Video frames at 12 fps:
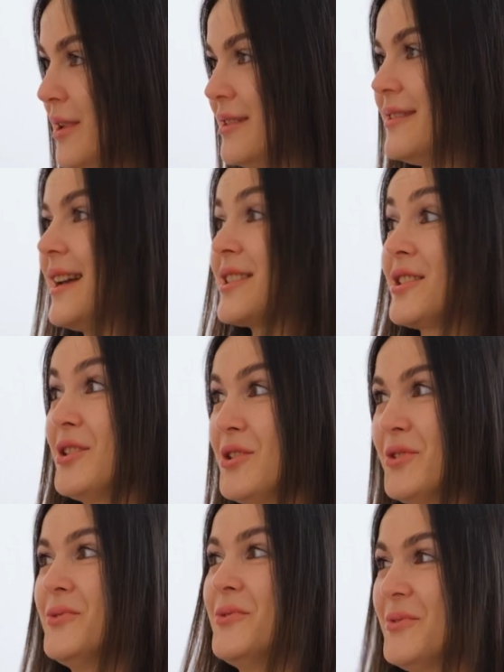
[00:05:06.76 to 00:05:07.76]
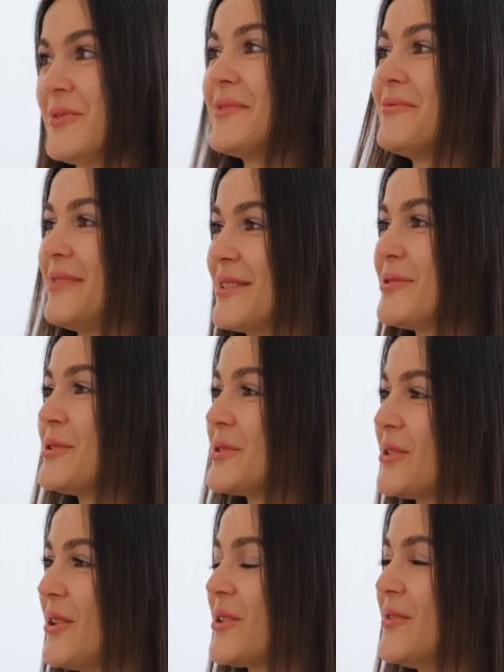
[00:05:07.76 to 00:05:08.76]
one actually two but we will
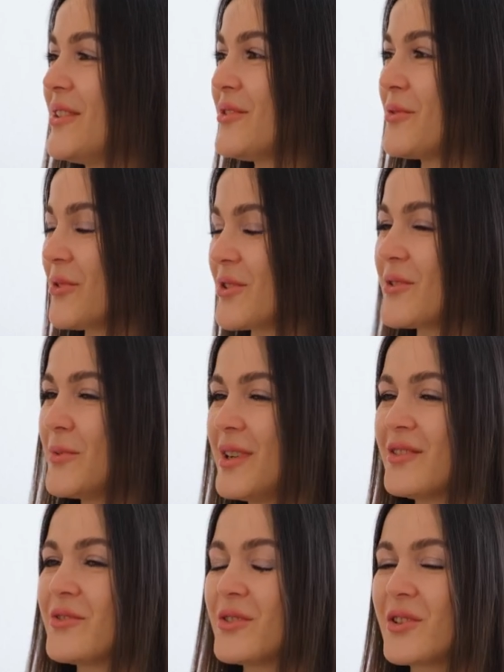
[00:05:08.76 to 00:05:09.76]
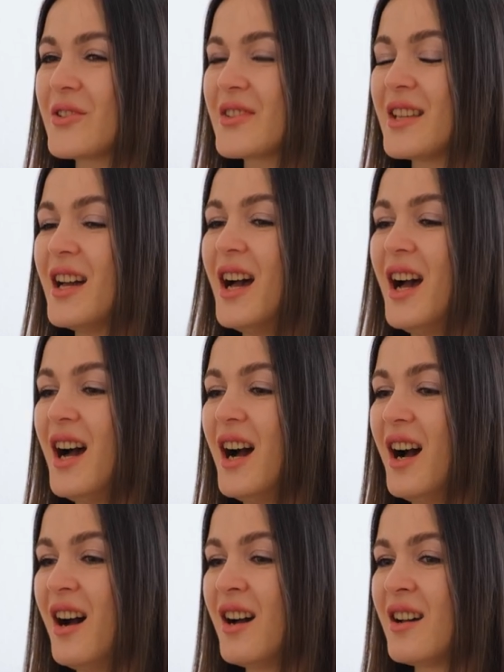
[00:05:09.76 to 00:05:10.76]
talk about the first one first
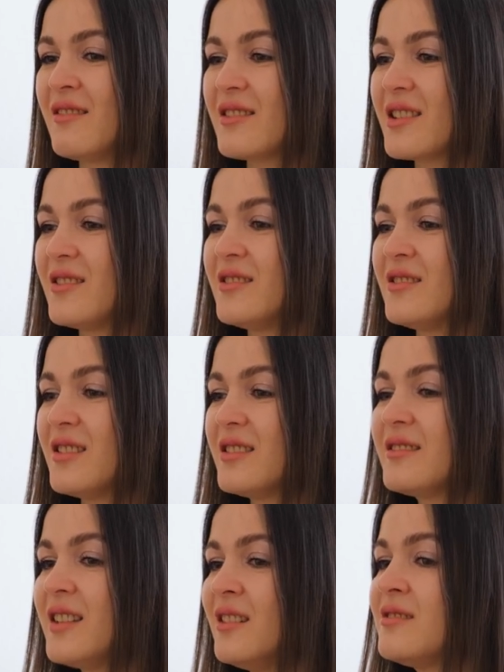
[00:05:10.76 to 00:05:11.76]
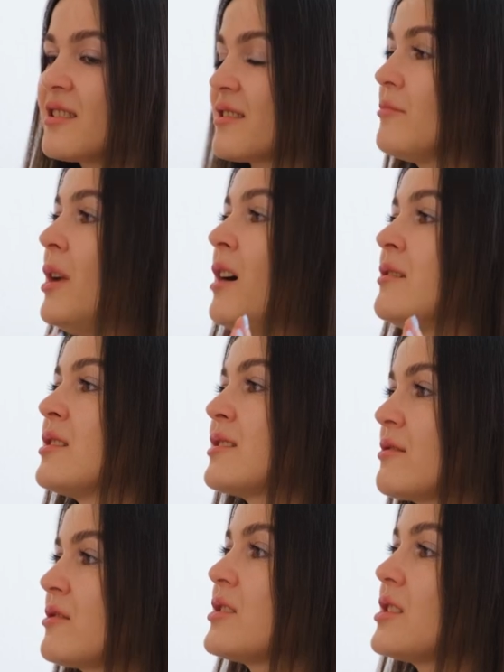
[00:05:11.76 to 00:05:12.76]
uh, so tell us about this
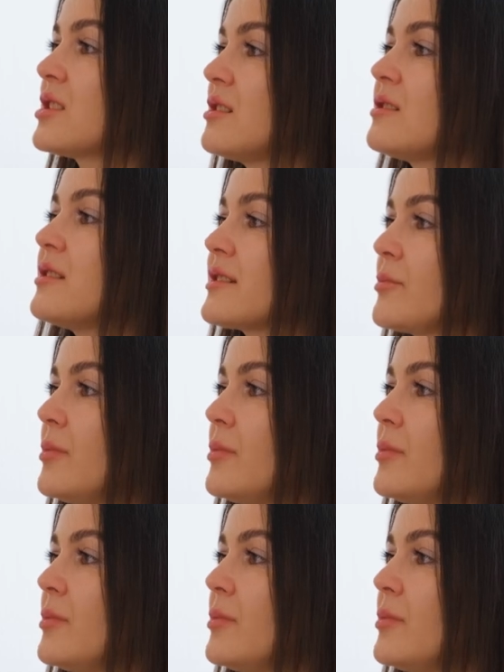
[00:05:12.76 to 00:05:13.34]
transition this